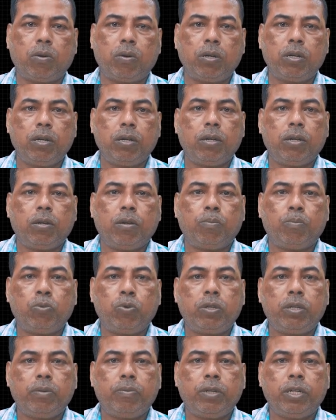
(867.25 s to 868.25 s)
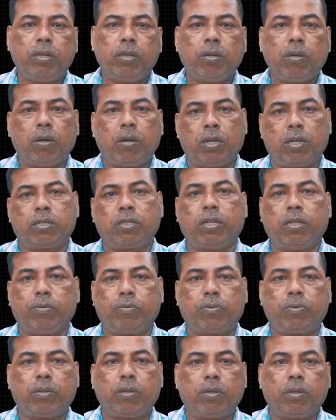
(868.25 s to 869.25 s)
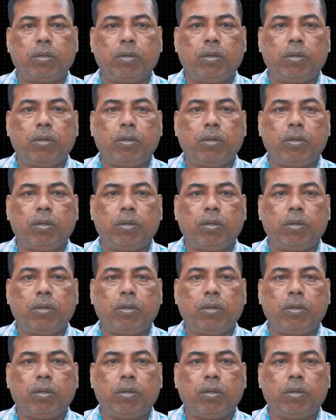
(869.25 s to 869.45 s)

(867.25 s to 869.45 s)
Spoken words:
or motivate ourselves,